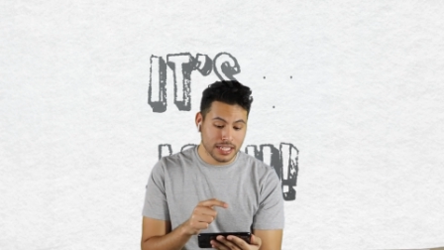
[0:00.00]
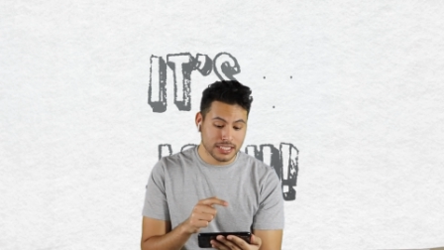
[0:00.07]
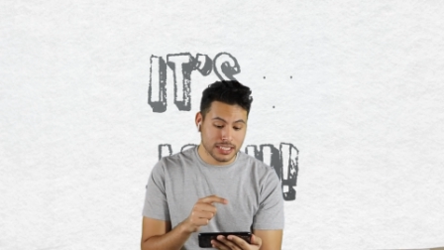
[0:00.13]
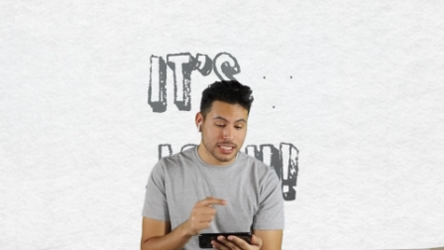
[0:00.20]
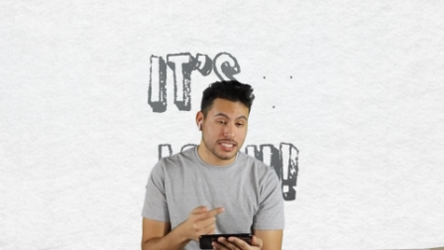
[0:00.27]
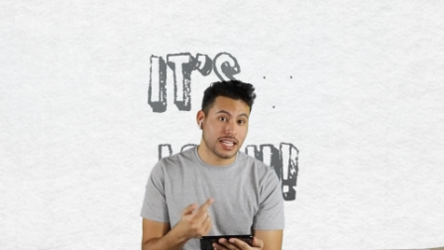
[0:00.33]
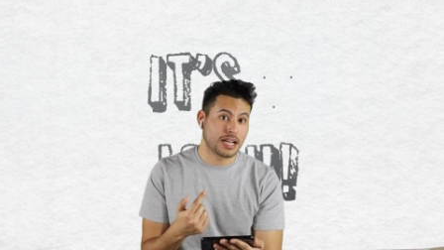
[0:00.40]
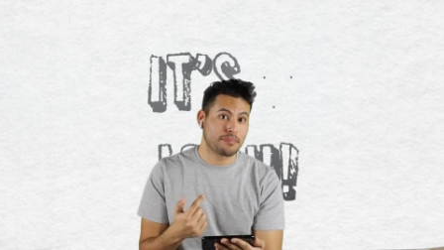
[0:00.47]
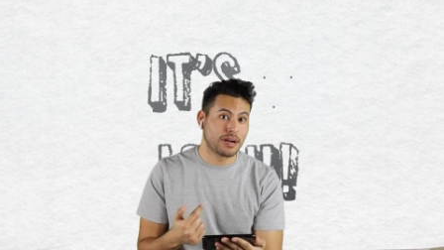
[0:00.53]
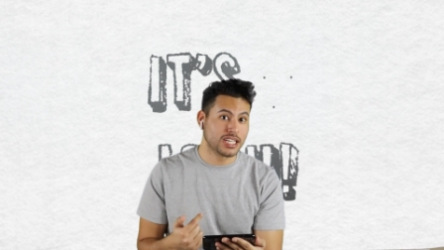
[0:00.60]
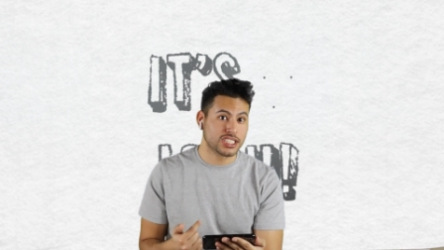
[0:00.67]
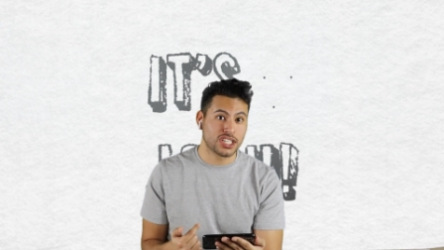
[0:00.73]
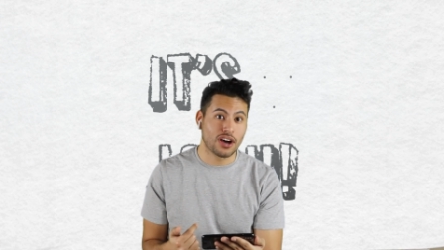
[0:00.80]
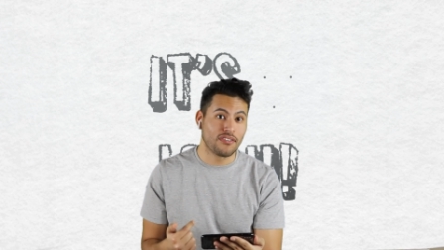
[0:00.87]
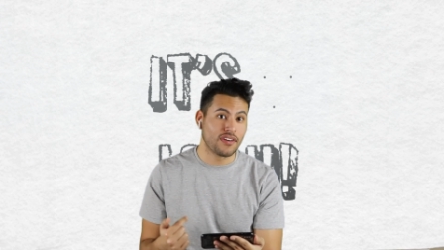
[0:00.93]
just like
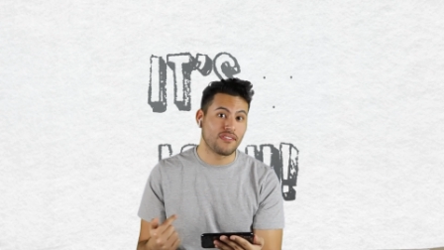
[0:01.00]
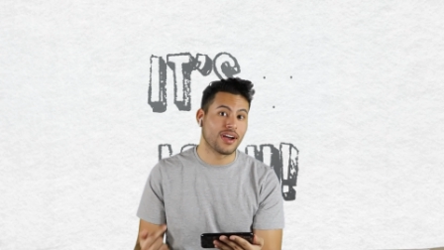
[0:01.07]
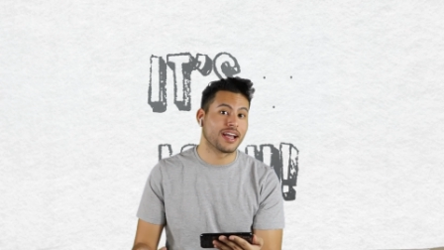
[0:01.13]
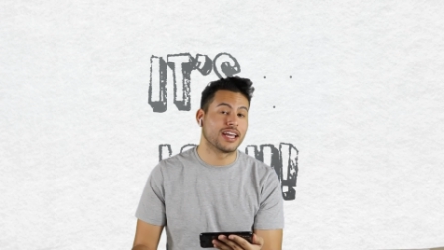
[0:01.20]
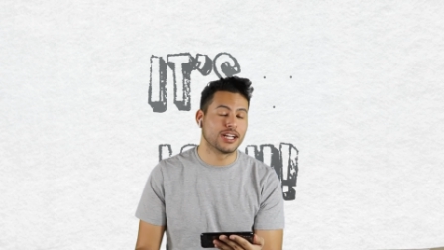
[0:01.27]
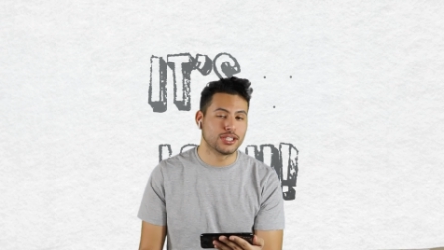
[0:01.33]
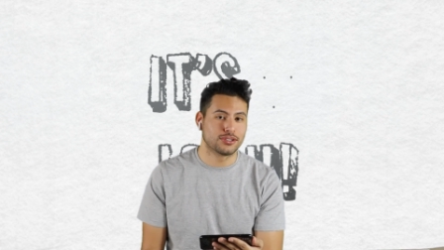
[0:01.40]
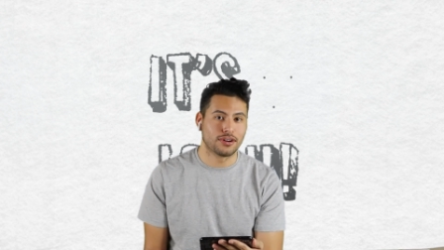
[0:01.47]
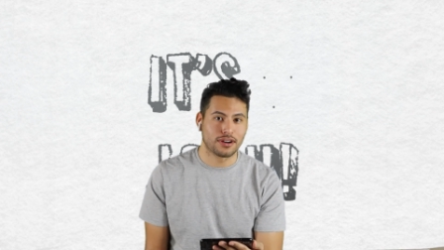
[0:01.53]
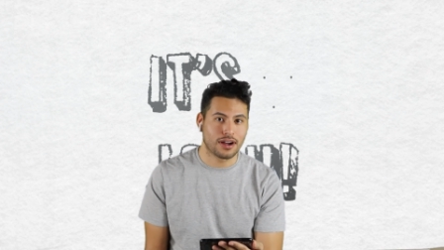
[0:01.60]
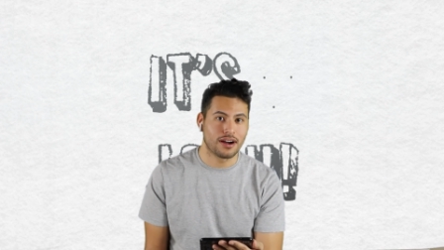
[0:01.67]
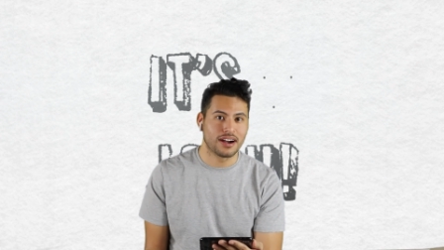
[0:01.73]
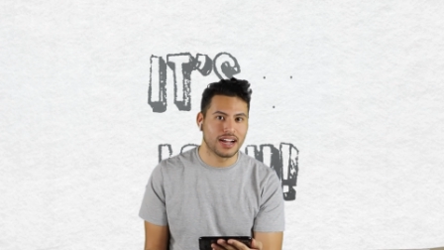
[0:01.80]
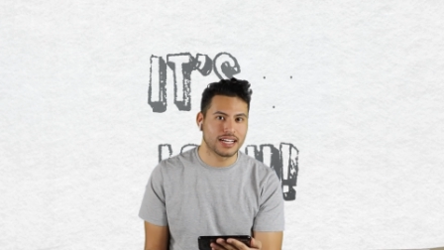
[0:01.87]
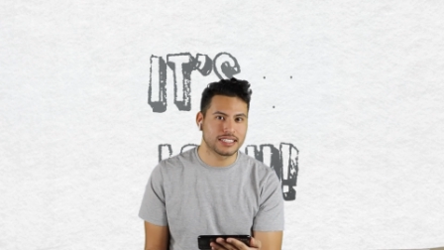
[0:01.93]
myself if I get into a
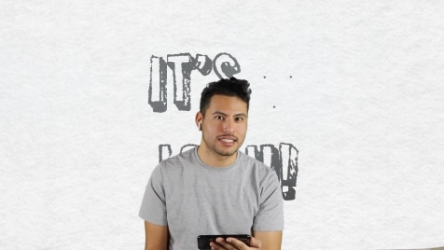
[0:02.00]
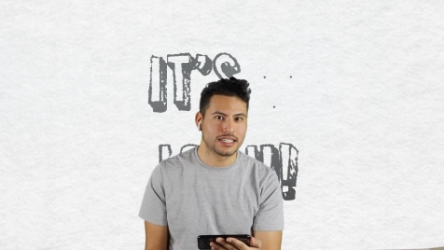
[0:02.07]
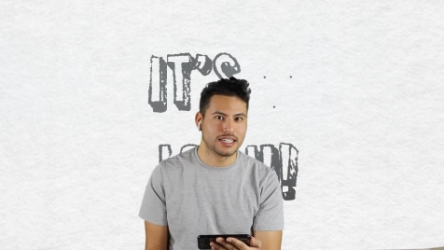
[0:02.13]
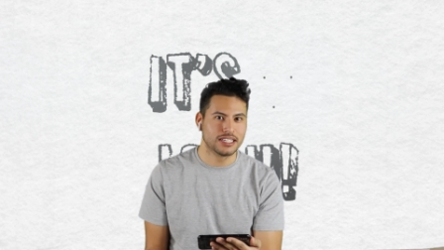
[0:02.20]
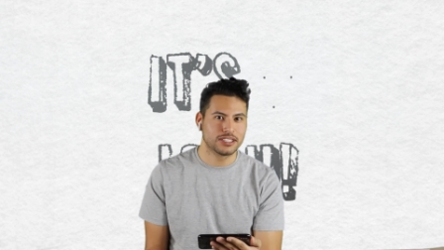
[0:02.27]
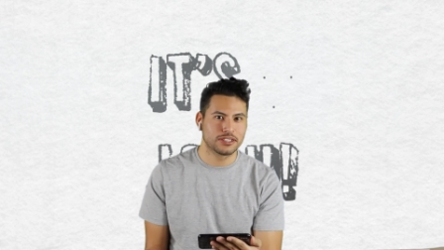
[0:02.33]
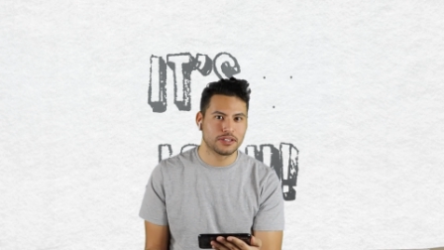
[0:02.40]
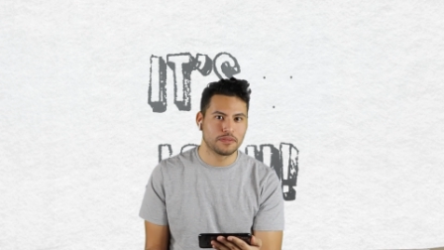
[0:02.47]
car accident.